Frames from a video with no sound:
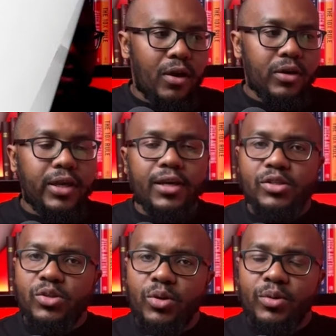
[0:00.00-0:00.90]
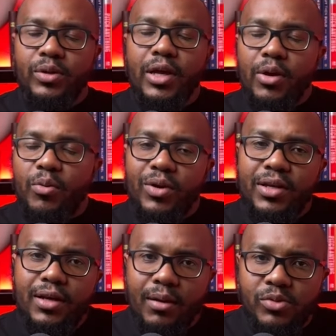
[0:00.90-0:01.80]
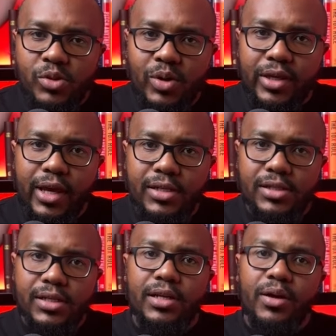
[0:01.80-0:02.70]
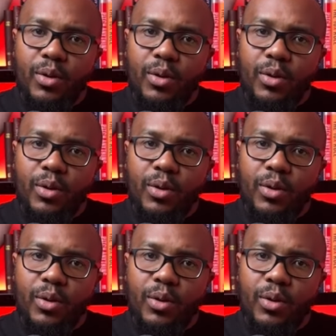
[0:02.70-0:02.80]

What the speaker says: Okay, so when it comes to location,